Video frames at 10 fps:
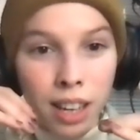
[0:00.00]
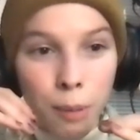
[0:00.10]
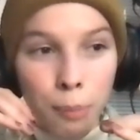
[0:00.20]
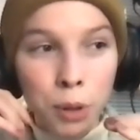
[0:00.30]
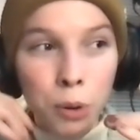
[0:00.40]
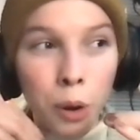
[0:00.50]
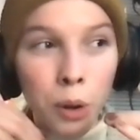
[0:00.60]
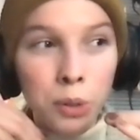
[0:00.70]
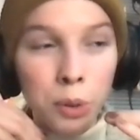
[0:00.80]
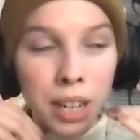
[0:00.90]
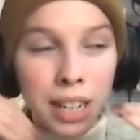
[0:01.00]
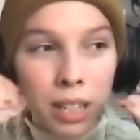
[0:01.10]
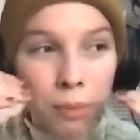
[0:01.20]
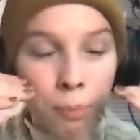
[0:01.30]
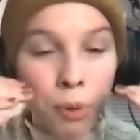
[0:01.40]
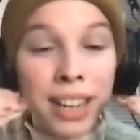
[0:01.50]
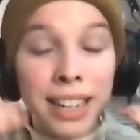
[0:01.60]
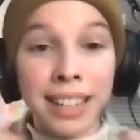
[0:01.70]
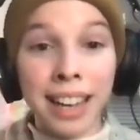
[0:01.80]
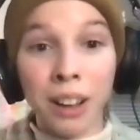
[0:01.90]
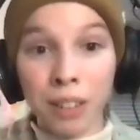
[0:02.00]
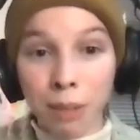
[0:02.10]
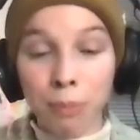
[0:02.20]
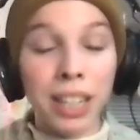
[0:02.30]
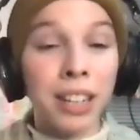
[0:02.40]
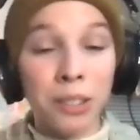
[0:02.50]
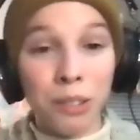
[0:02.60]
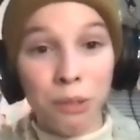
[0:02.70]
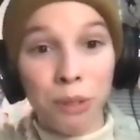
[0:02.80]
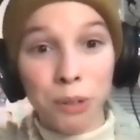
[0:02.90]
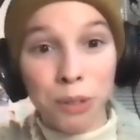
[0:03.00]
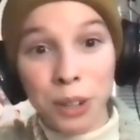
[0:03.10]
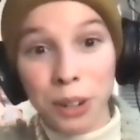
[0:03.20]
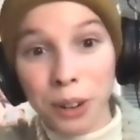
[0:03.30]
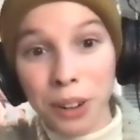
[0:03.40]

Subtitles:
but you also need to bring it down to be in your throat too.